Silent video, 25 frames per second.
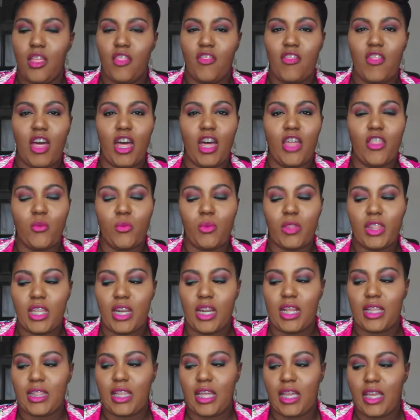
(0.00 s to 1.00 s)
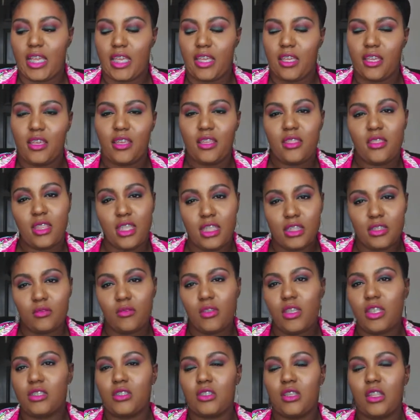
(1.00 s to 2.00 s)
The other one that I like, this
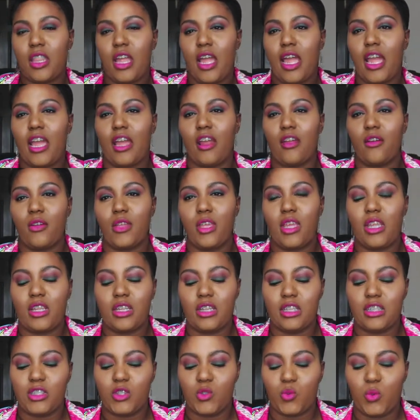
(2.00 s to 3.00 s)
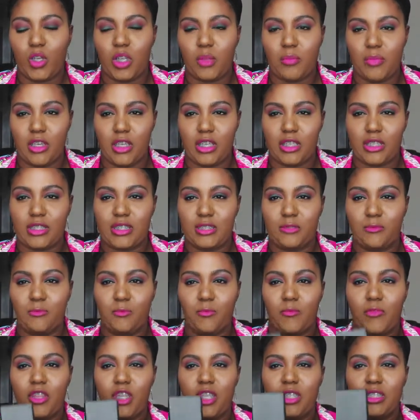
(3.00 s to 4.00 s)
one is on the higher end, and it's 20 bucks.
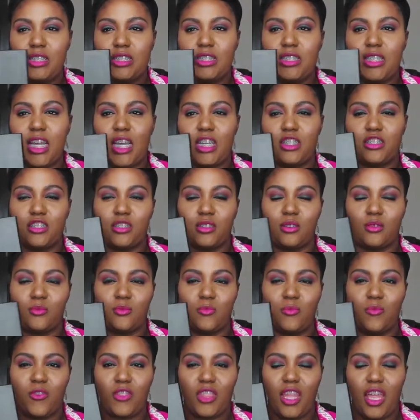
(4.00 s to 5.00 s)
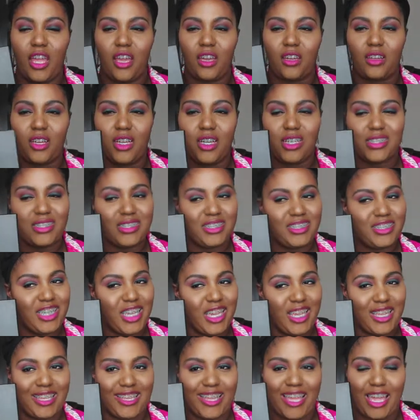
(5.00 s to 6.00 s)
This is Sasha. Now, Auntie
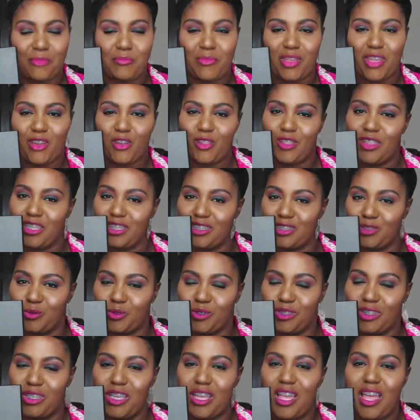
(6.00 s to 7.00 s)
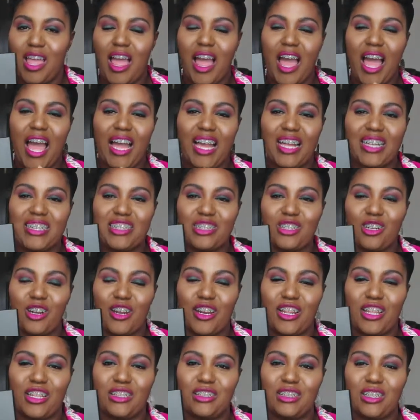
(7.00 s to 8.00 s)
Jackie got me on this one. I
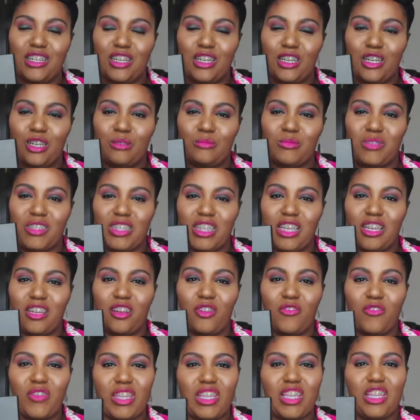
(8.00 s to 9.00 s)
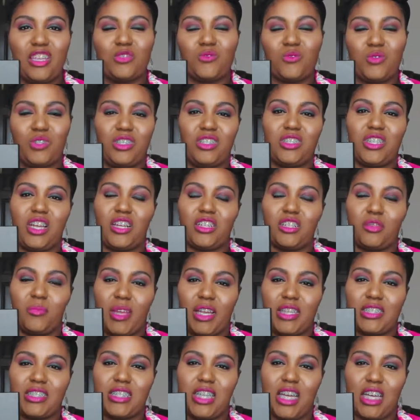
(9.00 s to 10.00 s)
started seeing her videos when she talked
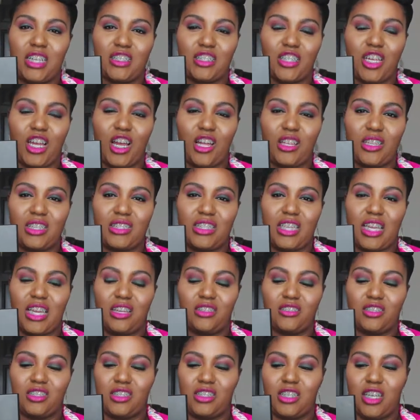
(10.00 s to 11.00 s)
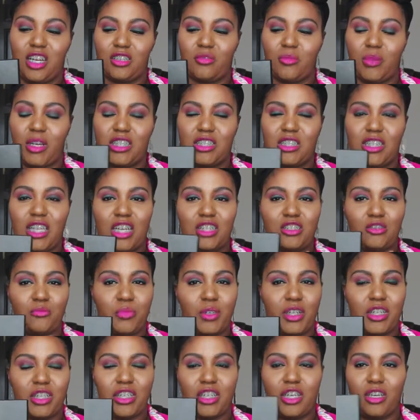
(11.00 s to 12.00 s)
about Sasha all the time. She talked about Sasha
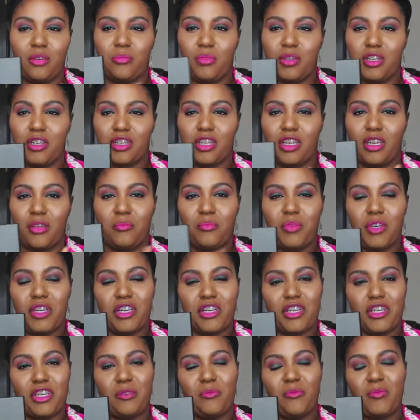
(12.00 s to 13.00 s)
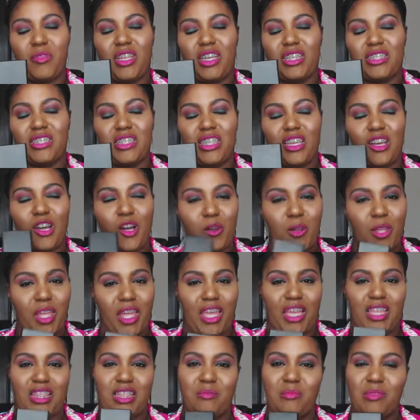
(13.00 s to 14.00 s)
Buttercup. I said,
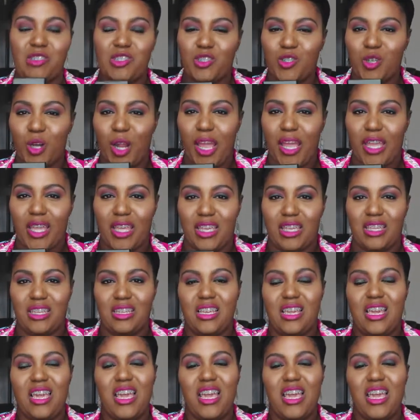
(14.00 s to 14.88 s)
okay, let me try it.